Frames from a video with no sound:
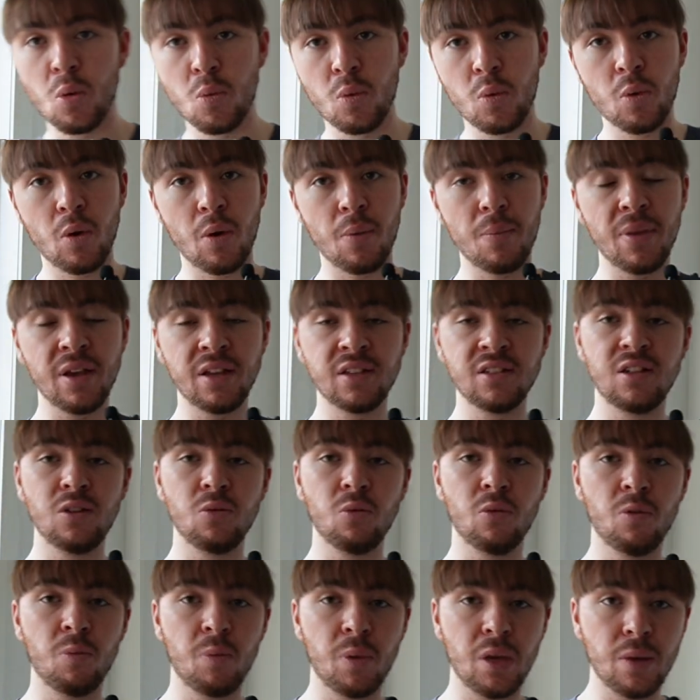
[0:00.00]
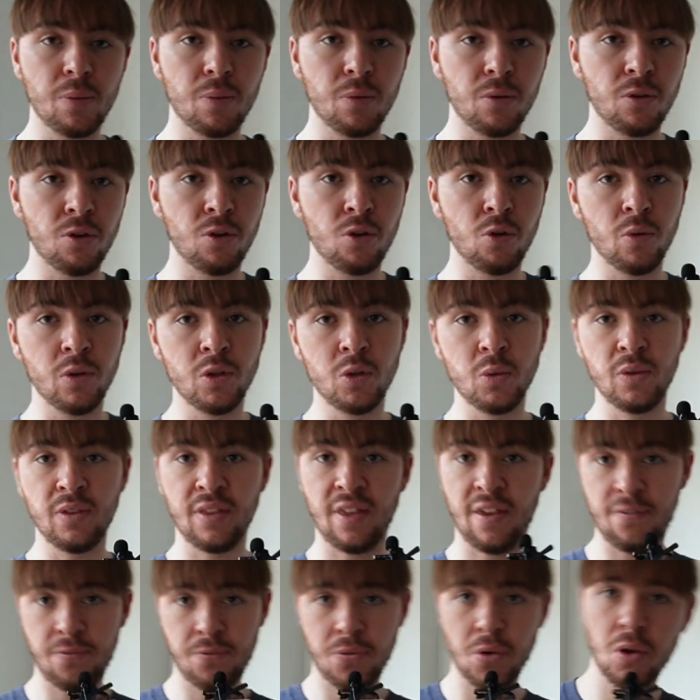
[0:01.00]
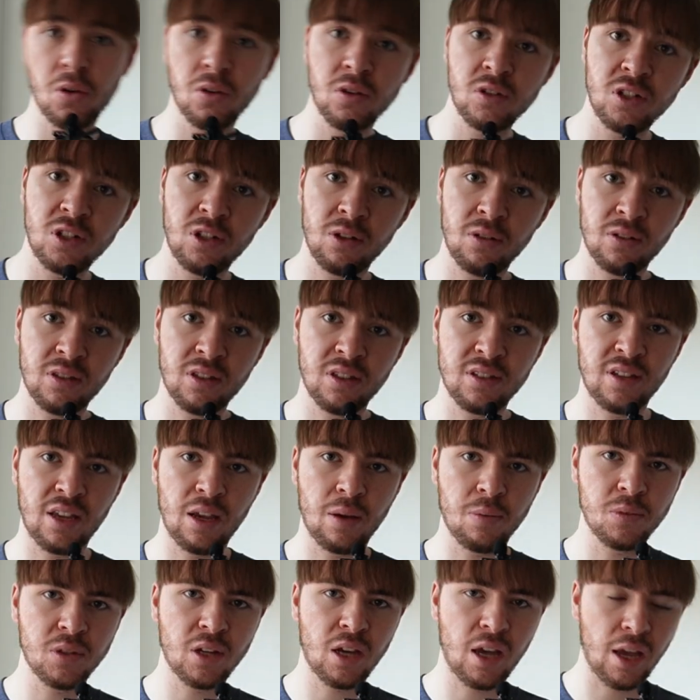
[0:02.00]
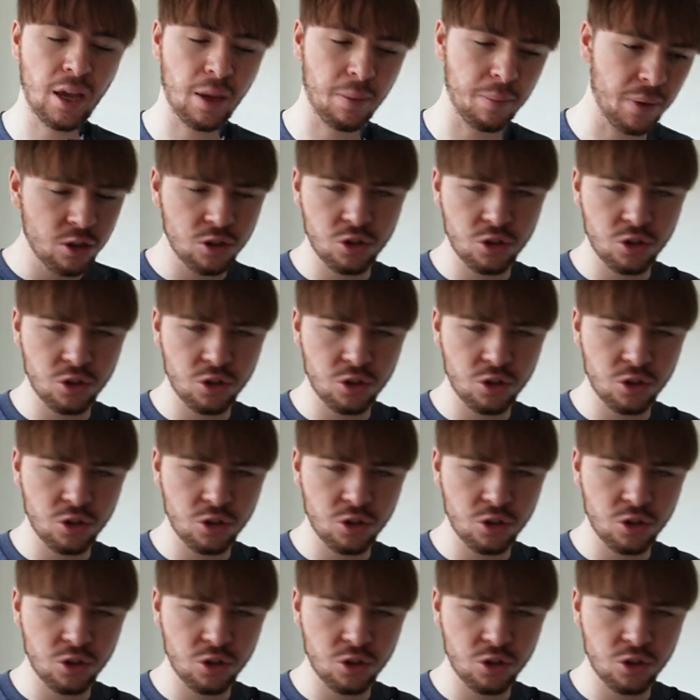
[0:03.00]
we were mixed in with people who were doing their first year at the same time.